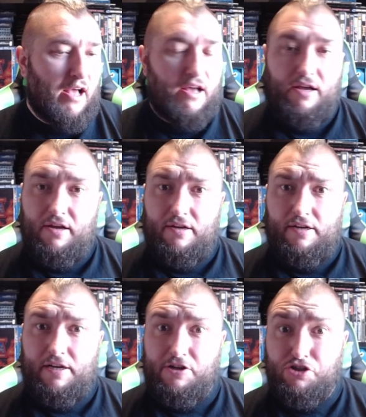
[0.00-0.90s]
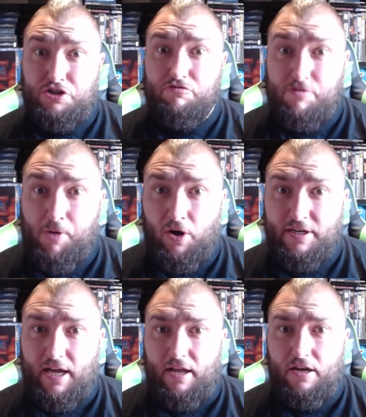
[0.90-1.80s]
Uh, and just a
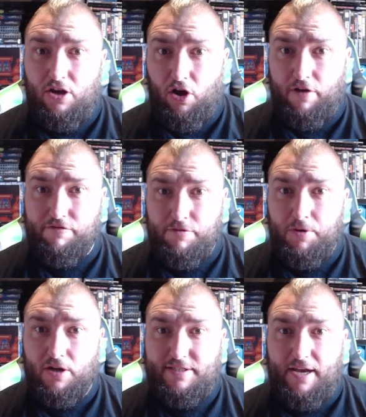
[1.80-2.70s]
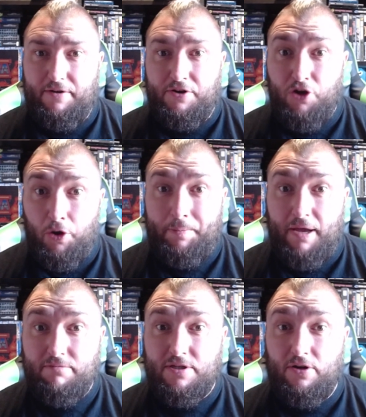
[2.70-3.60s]
reminder, live from lockdown,
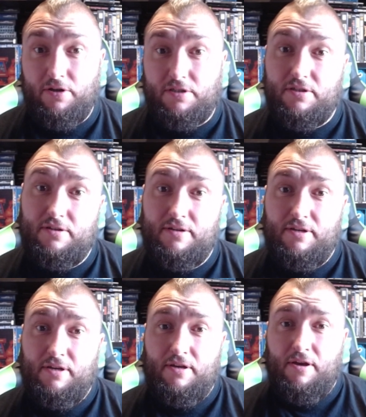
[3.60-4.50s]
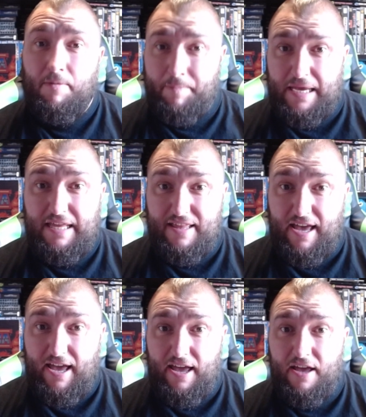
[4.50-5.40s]
9pm tonight. Be
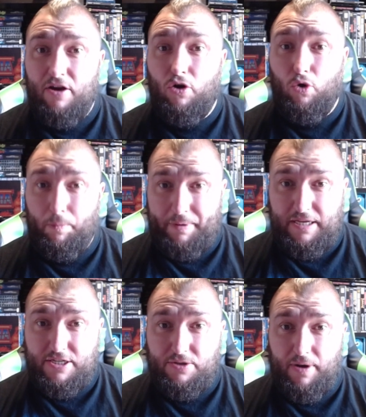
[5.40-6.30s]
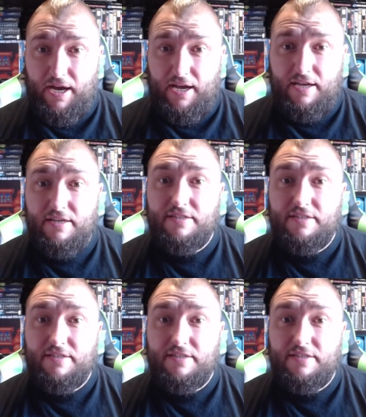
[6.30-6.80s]
there or be square.